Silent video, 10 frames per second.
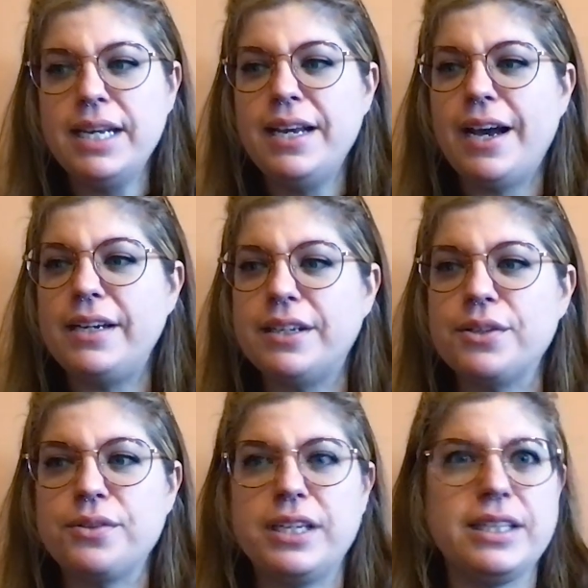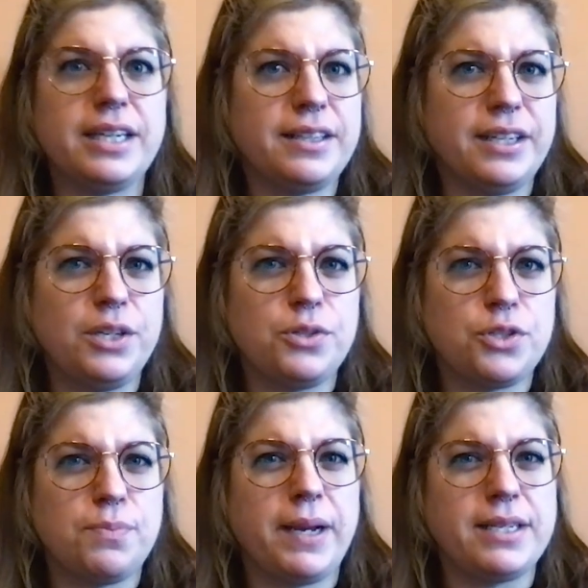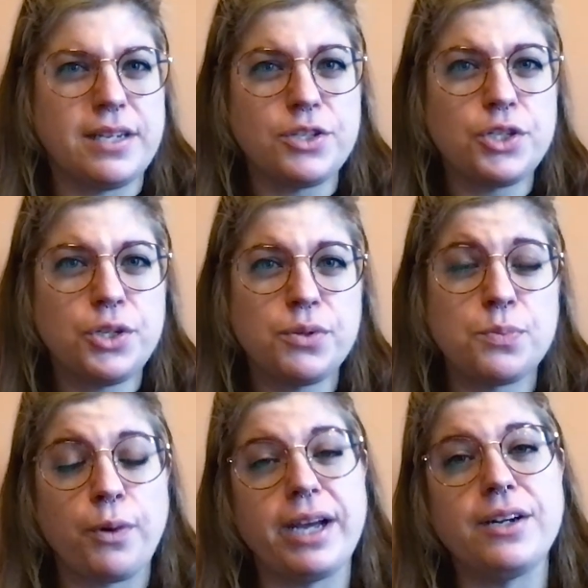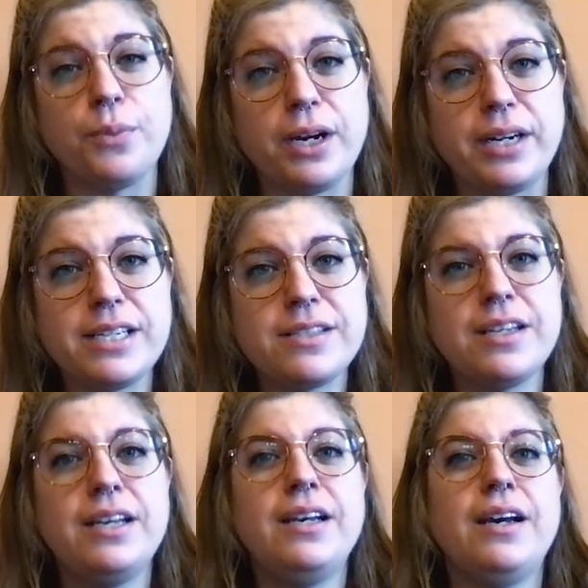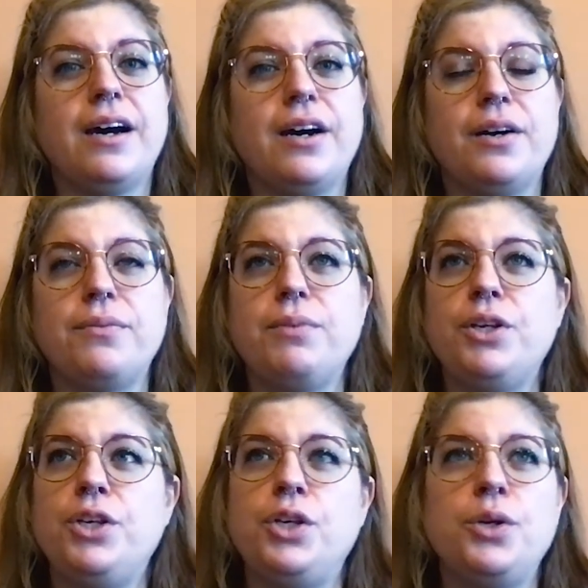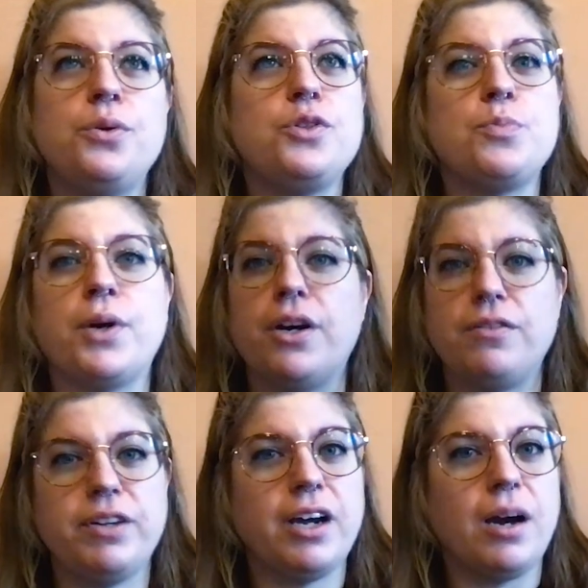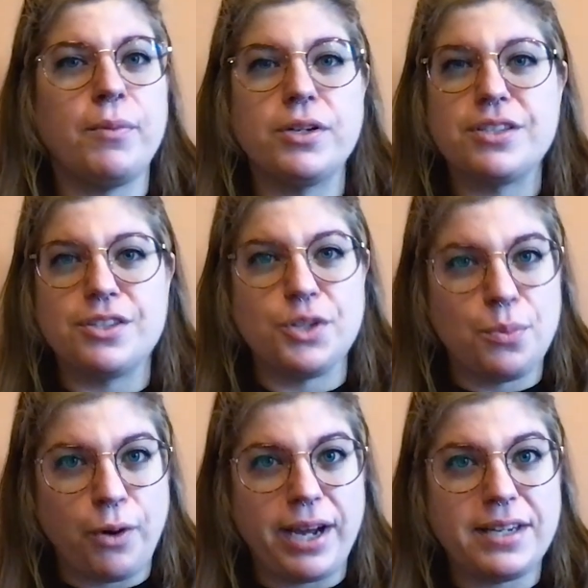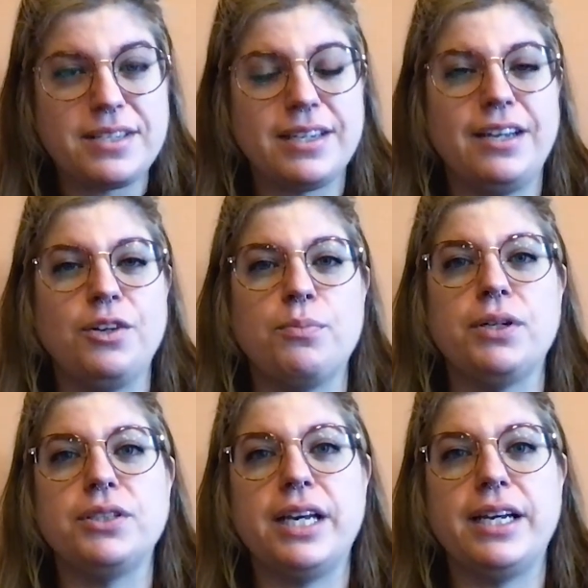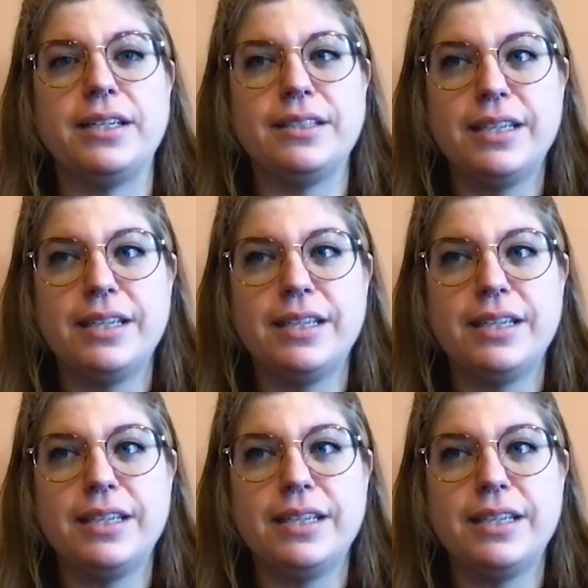Another thing that I think you should pay attention to is brand awareness. A huge part of e-commerce is your brand, and you're building